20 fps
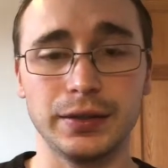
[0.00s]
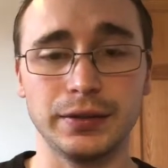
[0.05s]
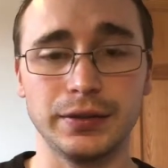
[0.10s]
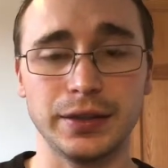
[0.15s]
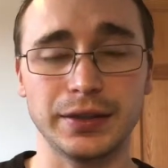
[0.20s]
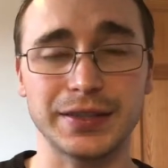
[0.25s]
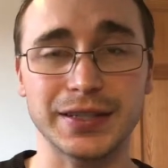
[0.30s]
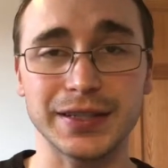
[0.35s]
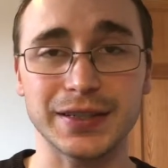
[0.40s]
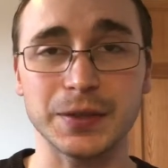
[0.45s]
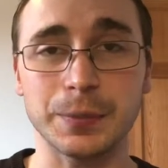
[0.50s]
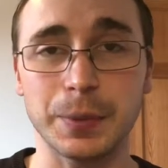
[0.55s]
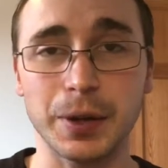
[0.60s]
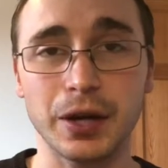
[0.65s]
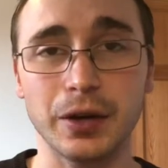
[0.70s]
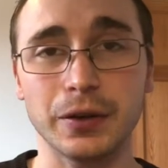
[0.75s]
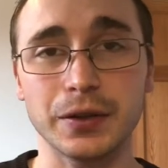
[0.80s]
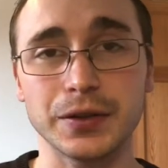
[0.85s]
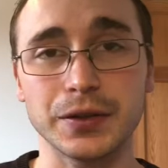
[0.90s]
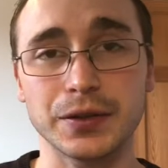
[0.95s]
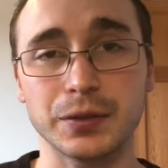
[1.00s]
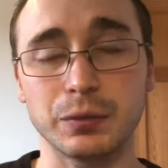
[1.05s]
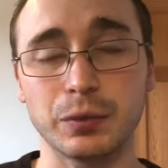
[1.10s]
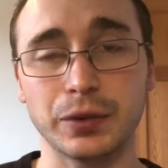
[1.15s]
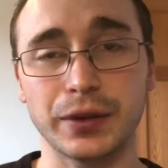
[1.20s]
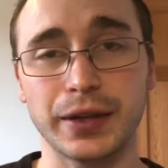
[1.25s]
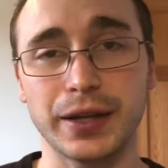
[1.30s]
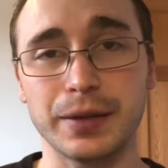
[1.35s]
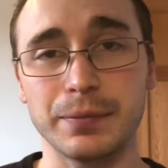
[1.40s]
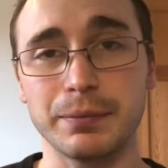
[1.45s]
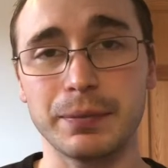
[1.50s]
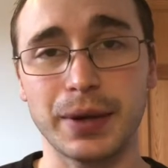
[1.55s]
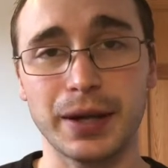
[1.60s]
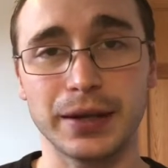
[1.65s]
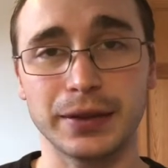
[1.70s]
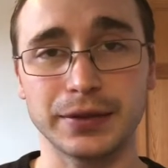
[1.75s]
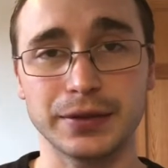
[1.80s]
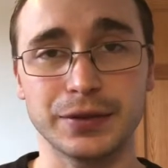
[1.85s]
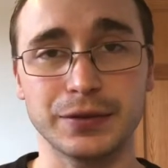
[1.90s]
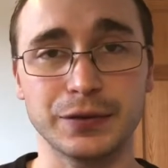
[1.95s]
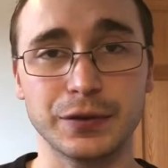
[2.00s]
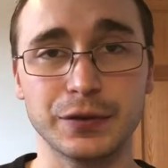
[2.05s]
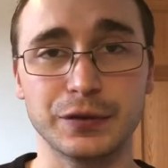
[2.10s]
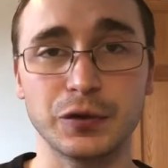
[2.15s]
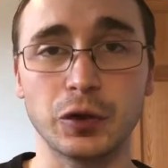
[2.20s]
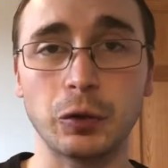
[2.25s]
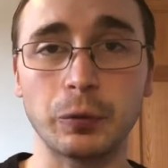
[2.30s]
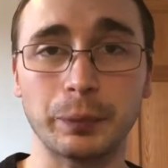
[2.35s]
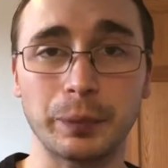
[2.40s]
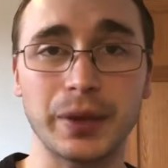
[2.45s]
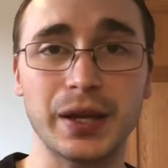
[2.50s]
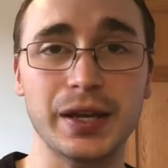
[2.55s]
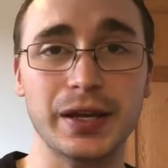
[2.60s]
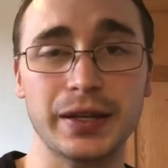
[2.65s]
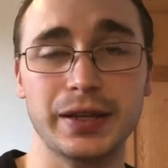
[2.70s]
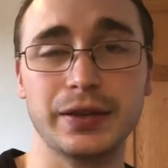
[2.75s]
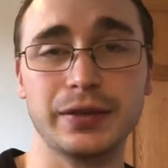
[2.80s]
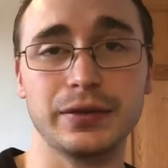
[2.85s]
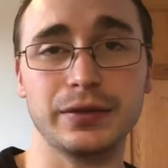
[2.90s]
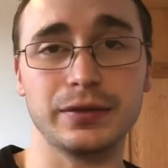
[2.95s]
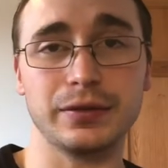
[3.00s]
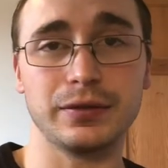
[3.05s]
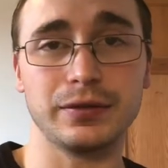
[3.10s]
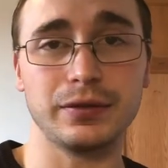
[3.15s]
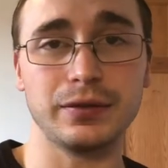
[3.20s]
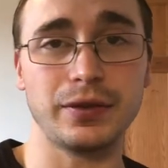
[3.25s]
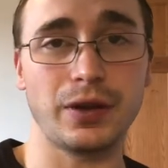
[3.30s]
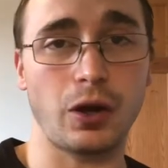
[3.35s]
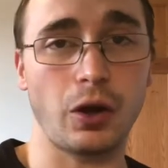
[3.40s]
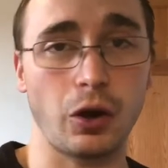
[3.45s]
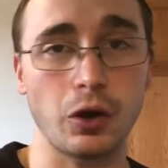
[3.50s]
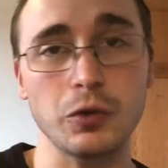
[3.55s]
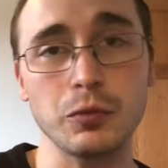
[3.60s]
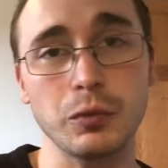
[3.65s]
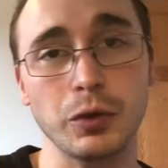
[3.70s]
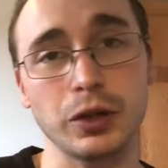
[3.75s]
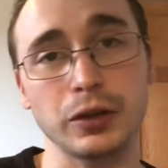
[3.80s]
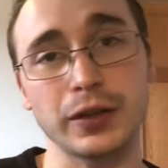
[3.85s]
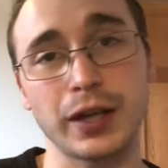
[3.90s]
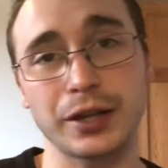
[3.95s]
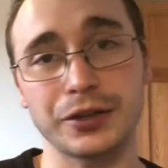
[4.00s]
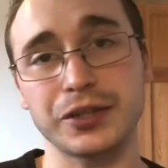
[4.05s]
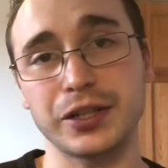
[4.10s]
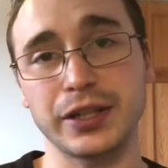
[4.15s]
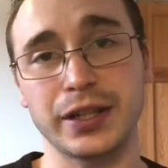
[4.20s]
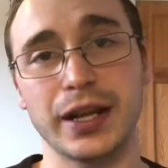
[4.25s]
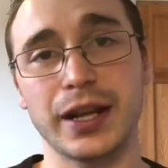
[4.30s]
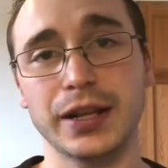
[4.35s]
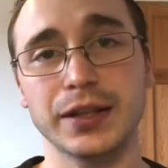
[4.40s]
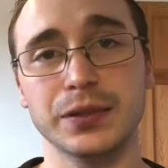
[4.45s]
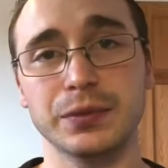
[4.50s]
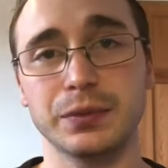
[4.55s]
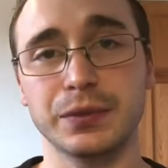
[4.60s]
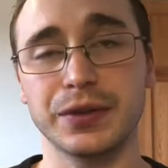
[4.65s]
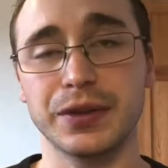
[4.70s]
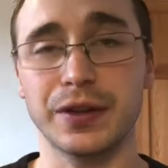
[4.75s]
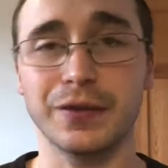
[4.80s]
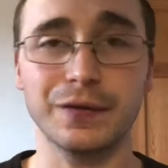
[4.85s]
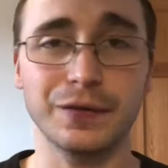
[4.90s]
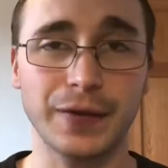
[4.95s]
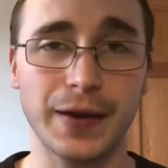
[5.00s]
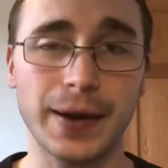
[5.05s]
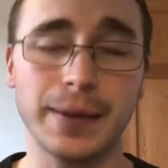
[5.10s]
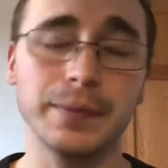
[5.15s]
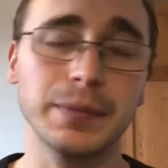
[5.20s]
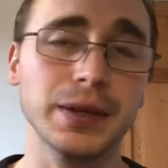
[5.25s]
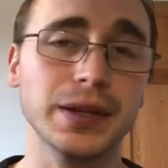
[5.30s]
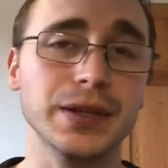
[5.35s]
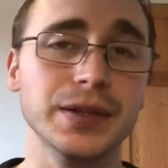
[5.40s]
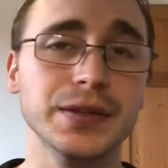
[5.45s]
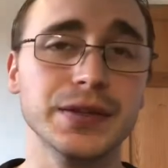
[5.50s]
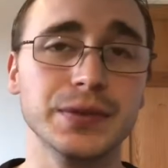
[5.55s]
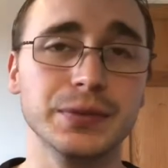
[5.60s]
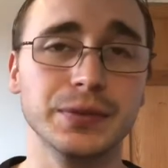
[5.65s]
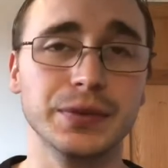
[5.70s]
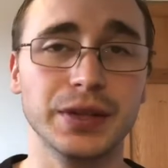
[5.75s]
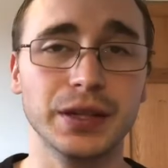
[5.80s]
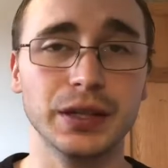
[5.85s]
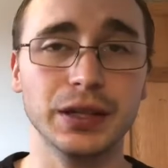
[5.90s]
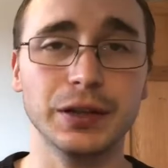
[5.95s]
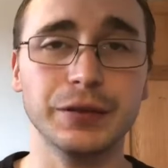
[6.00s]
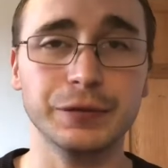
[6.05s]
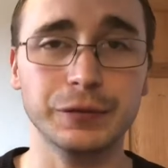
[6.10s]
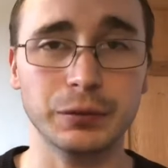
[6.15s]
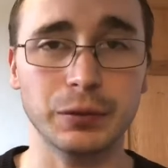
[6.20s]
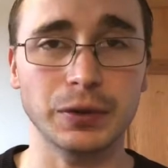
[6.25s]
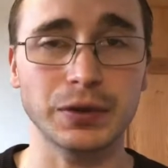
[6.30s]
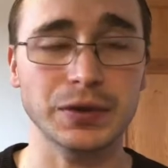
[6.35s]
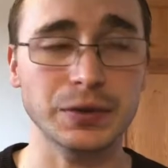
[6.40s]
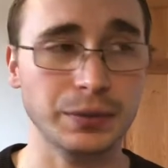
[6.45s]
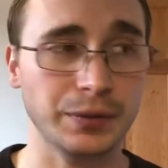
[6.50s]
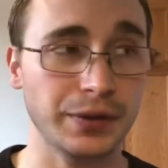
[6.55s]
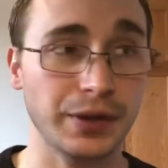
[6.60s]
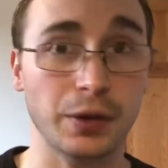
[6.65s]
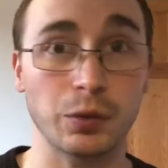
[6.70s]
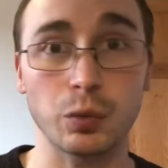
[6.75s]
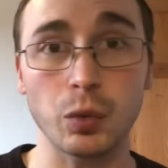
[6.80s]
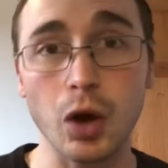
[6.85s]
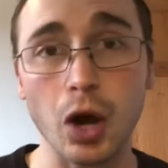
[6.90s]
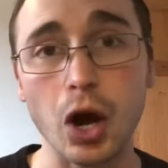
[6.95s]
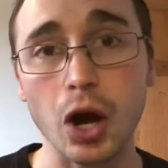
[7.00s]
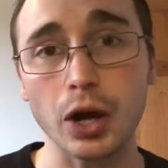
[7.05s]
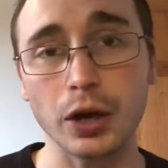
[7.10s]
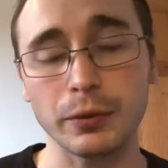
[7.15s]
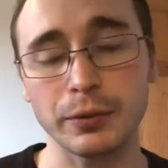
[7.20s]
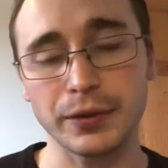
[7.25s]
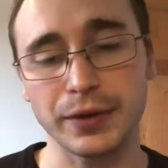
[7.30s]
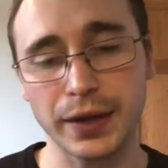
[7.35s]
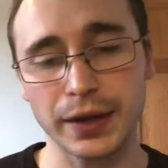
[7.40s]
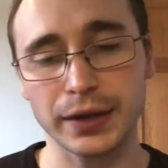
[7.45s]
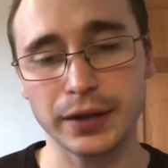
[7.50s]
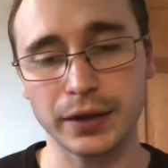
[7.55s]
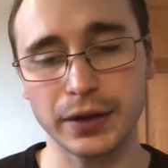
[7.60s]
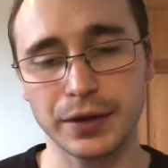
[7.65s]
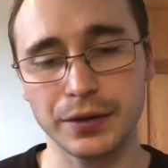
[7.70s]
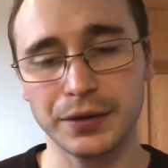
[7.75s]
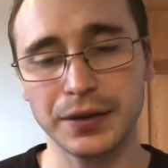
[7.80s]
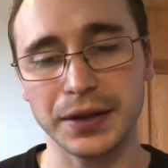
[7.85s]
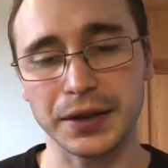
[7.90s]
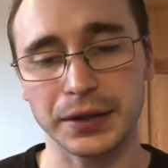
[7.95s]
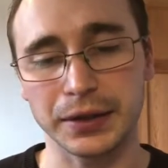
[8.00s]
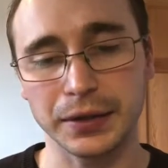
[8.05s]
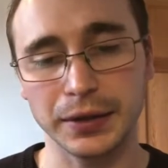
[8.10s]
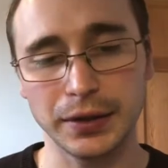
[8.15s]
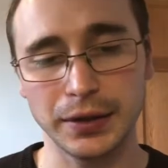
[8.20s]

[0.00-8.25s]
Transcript: their disappearance and what their impact of, of not being in the home world actually has with their families, with their loved ones, with their work, with that kind of thing